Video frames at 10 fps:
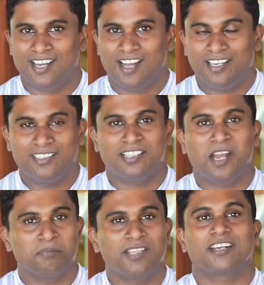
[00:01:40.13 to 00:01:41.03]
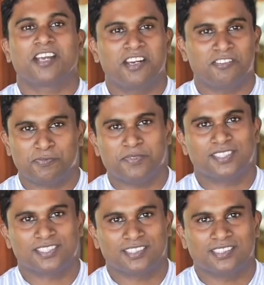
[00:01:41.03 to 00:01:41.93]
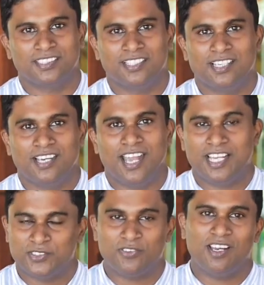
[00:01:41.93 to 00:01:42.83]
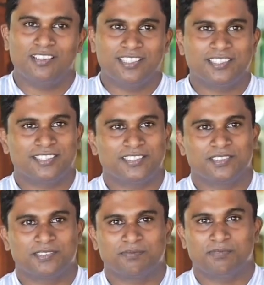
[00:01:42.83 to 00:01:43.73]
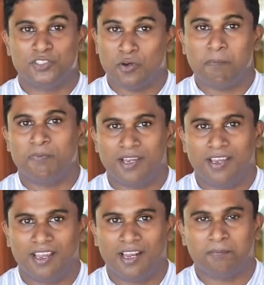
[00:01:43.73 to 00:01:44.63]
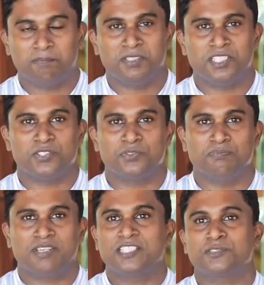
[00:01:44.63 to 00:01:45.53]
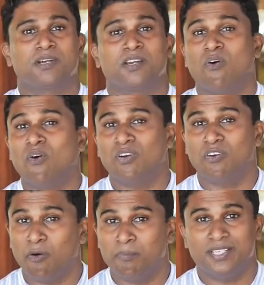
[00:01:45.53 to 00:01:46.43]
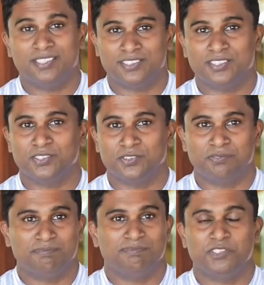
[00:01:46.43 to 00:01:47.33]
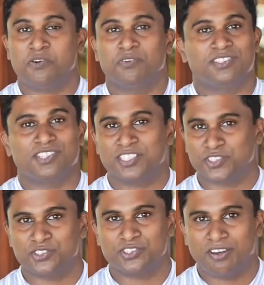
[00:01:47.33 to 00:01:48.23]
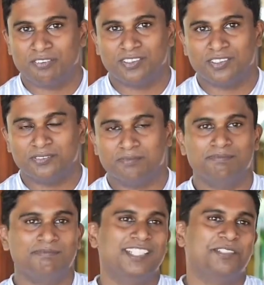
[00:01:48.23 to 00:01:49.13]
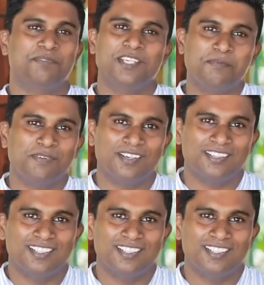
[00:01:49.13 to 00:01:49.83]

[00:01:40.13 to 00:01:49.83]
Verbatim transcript: i think i'm that kind of person as well this job helped me to meet my all hobbies you know you have a chance to travel meet people